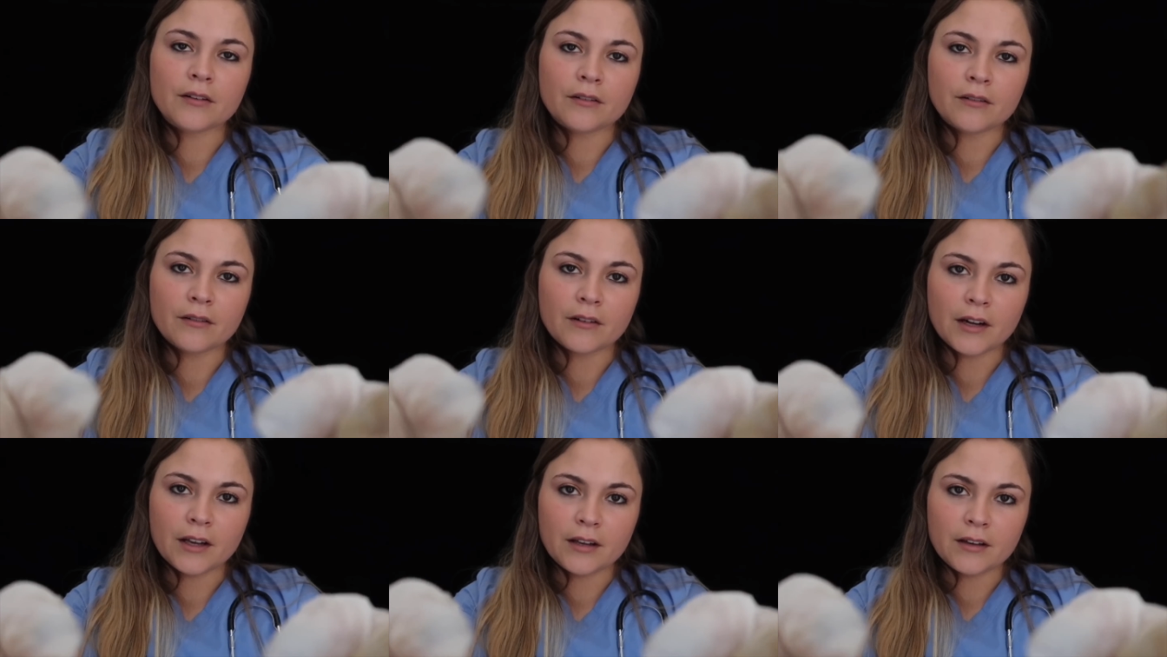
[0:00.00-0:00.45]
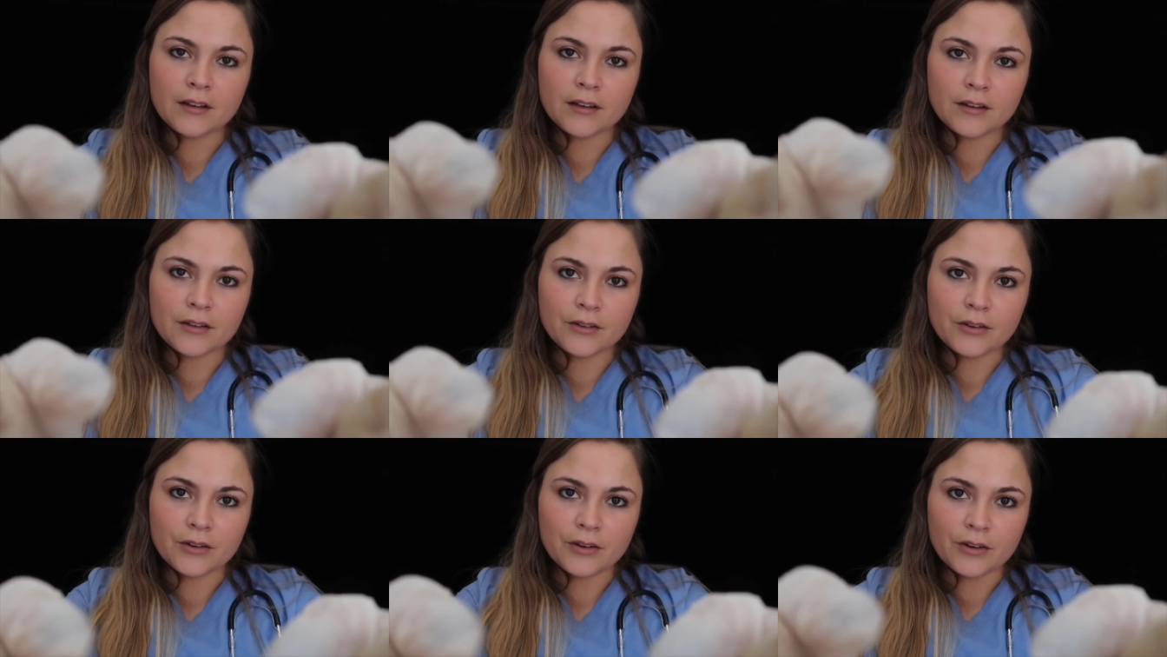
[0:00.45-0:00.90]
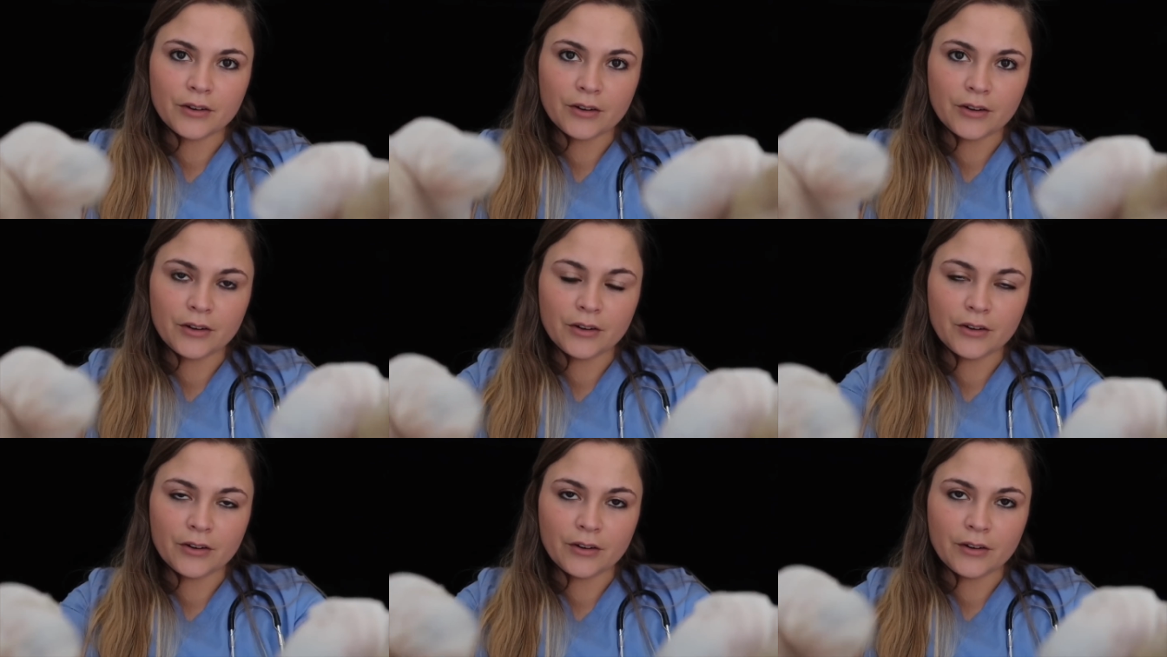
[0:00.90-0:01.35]
And then right
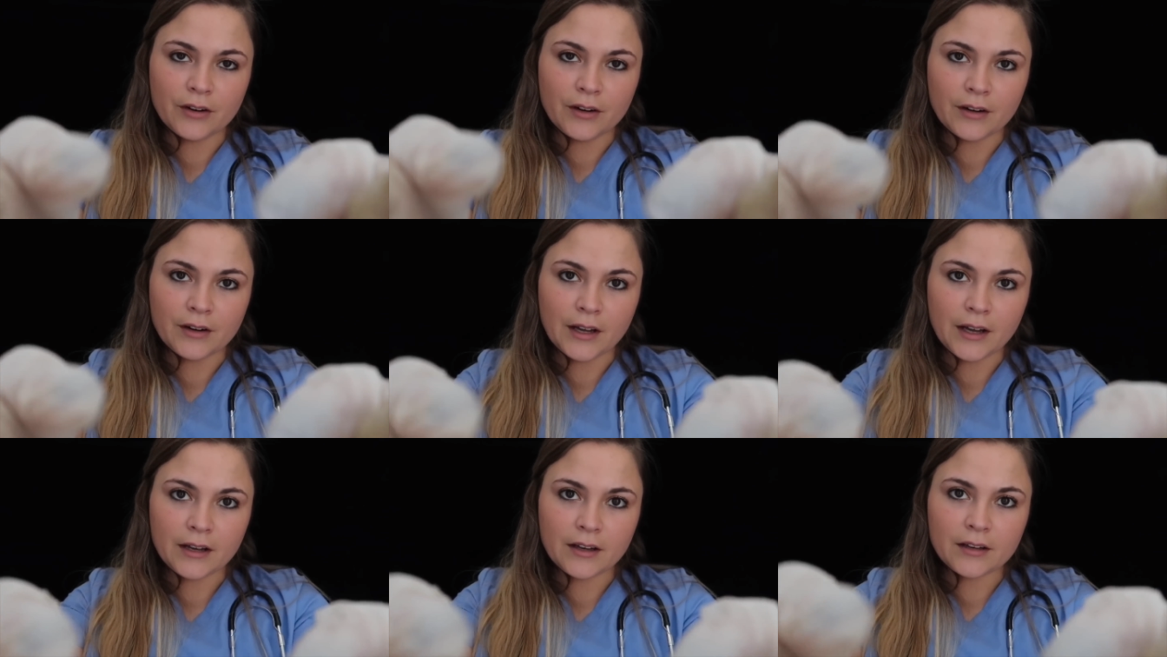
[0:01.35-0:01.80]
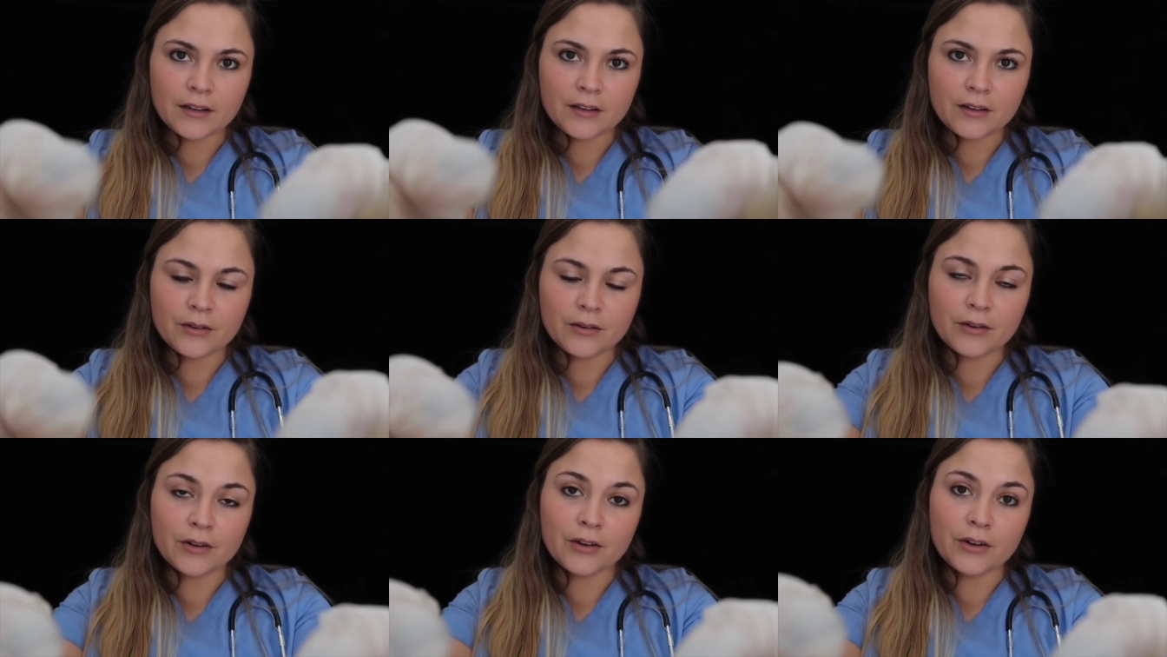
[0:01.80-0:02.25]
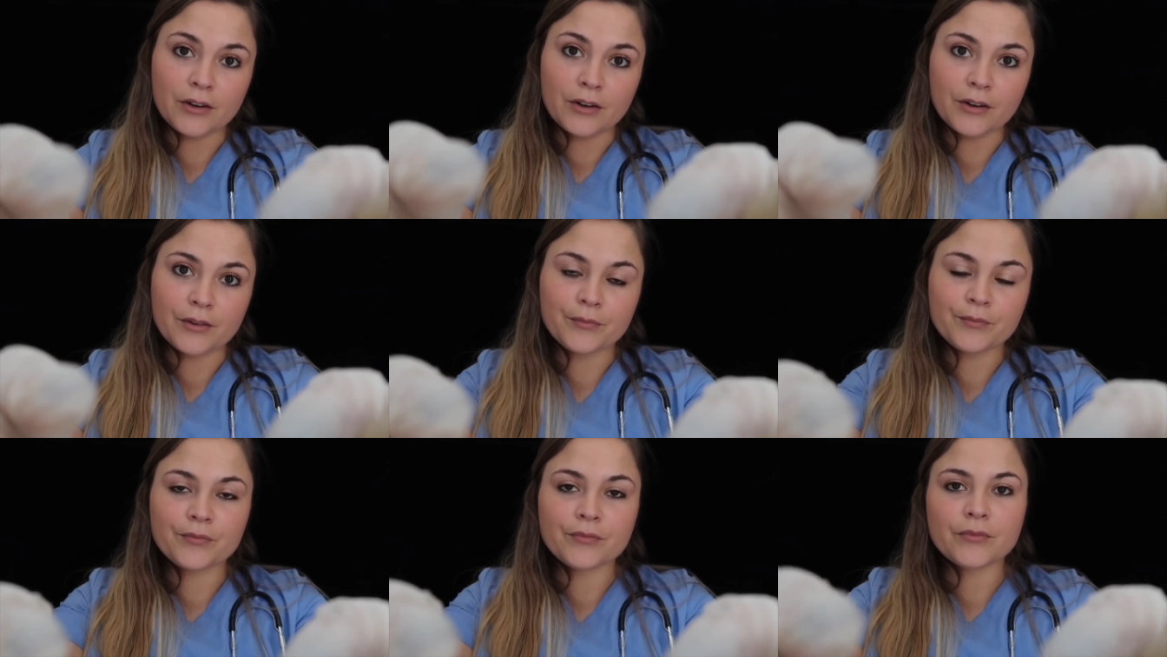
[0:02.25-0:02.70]
under your neck or
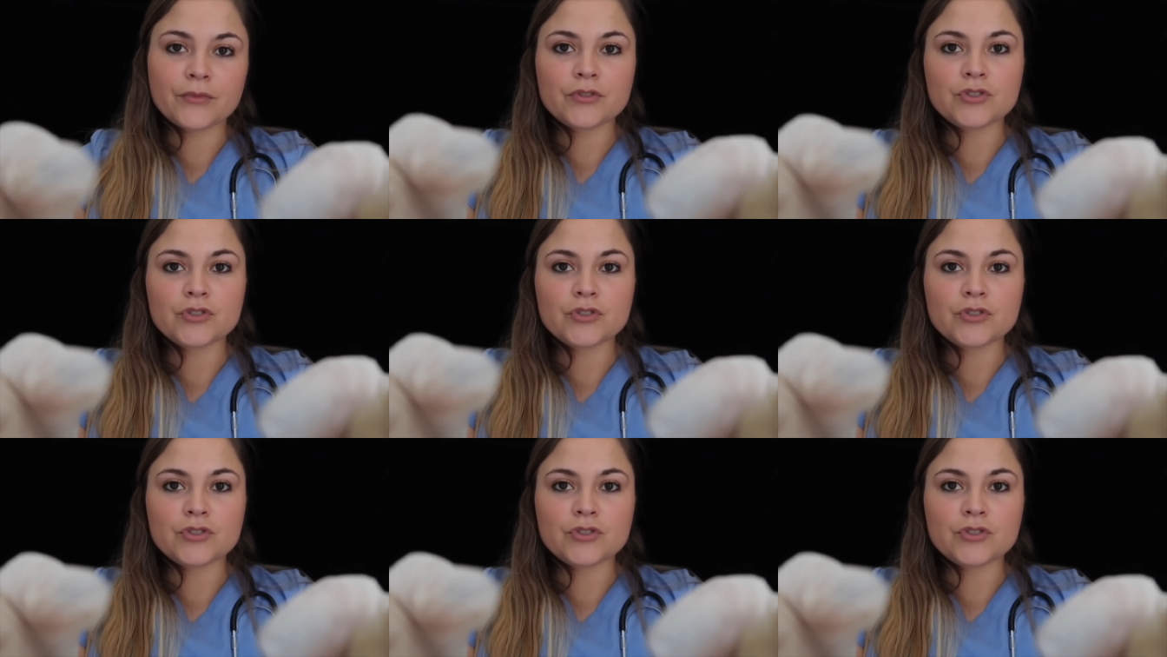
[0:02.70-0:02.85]
your